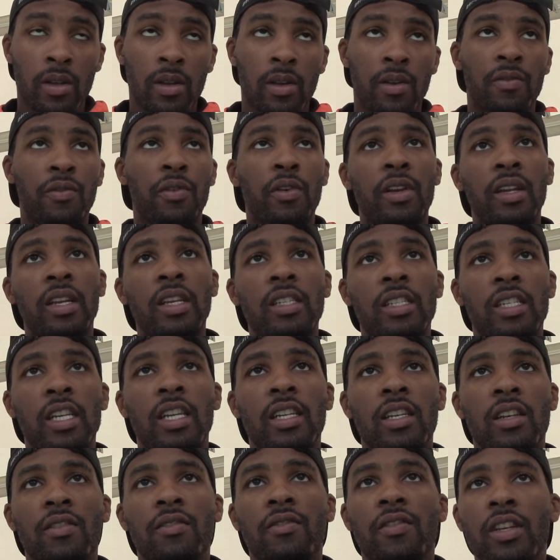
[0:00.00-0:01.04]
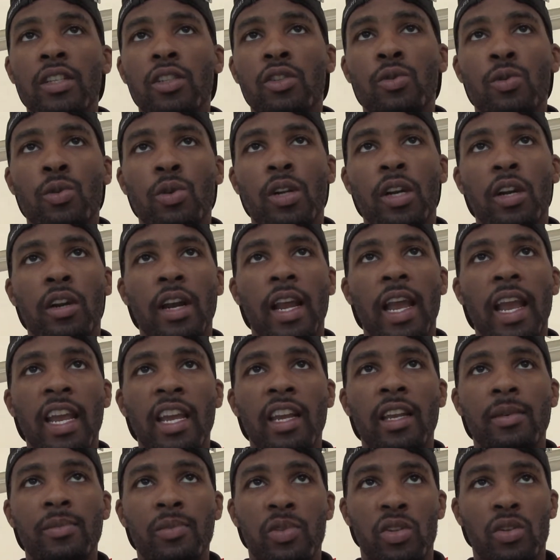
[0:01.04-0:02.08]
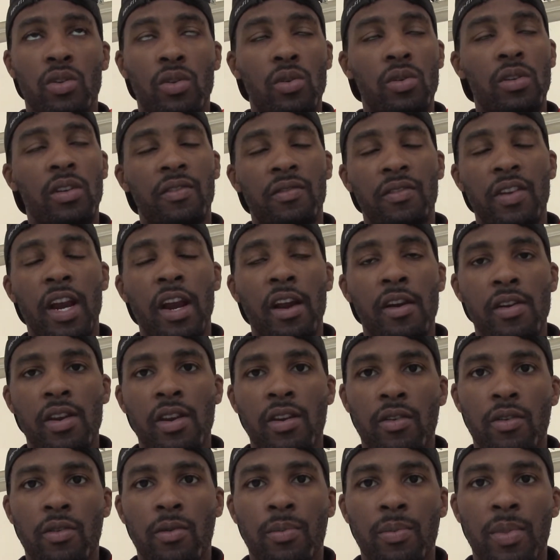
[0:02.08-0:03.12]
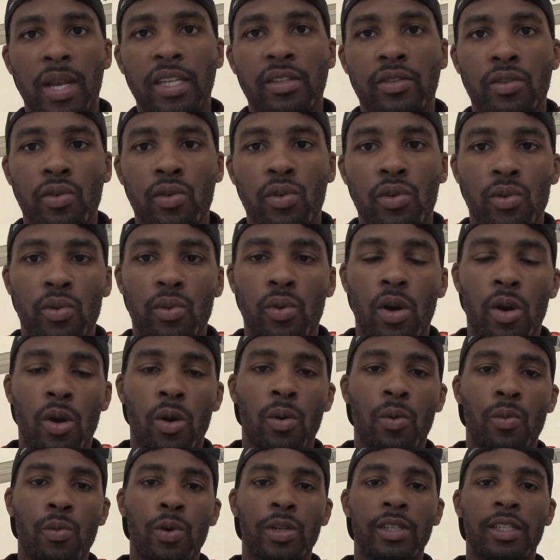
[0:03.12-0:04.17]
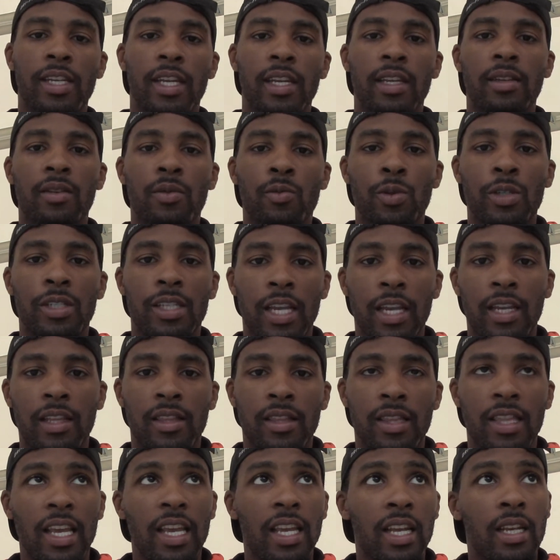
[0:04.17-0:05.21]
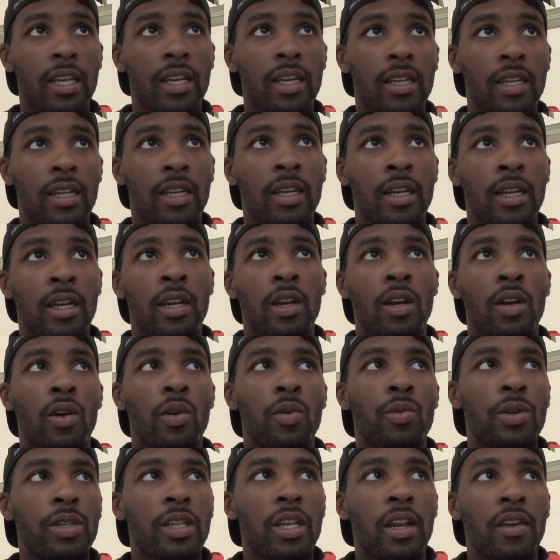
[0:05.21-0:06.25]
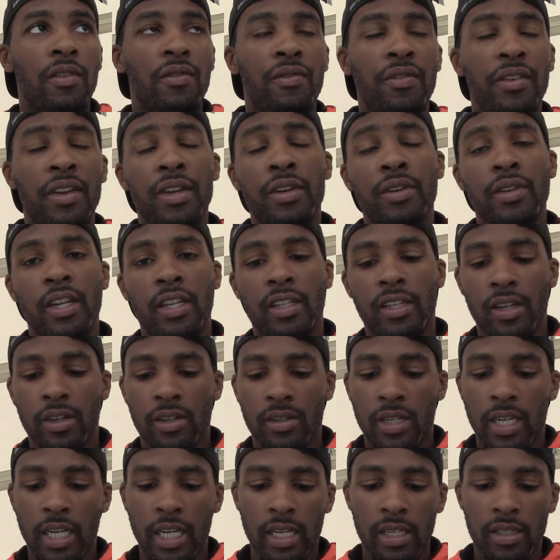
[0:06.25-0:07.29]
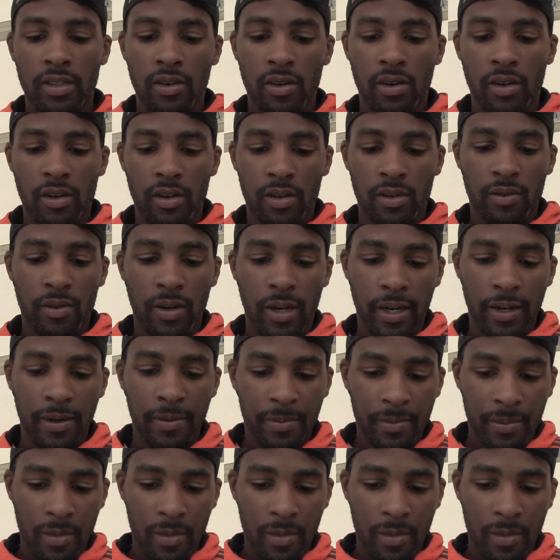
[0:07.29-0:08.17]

for each individual, their aims are going to vary based on what they think or what they feel that their needs are, right?